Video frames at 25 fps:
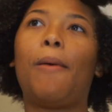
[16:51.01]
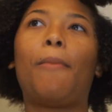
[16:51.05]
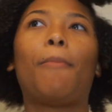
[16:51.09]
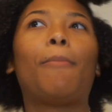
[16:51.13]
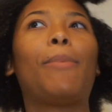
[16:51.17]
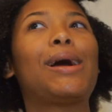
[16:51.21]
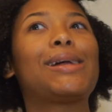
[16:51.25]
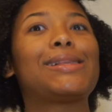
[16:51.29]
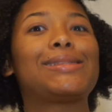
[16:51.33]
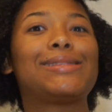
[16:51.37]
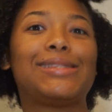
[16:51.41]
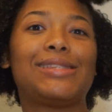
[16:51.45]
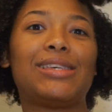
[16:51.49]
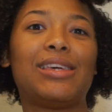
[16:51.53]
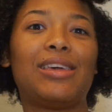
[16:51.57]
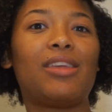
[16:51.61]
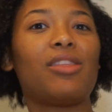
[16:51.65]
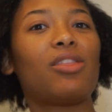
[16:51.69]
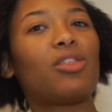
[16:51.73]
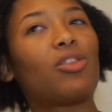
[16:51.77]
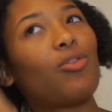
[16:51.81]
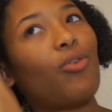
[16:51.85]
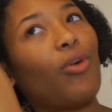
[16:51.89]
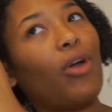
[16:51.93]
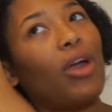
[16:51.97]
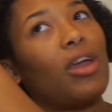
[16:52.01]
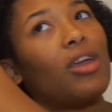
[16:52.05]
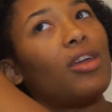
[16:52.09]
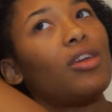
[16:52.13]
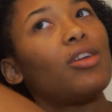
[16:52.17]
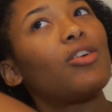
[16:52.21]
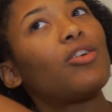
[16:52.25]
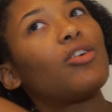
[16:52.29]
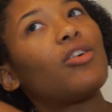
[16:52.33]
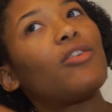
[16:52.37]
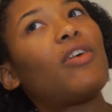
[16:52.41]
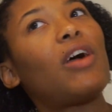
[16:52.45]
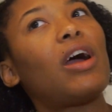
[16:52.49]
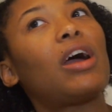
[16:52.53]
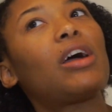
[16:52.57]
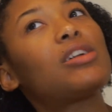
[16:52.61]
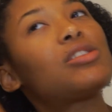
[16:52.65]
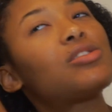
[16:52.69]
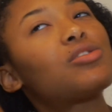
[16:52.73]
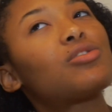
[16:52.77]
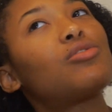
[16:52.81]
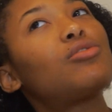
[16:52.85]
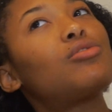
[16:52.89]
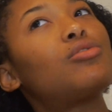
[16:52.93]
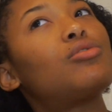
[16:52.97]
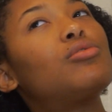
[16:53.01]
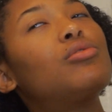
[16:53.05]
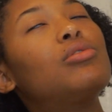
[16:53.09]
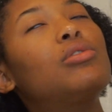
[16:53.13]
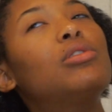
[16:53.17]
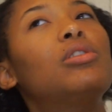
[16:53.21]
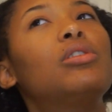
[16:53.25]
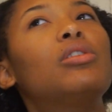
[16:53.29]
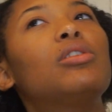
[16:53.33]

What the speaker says: my 10th grade year of high school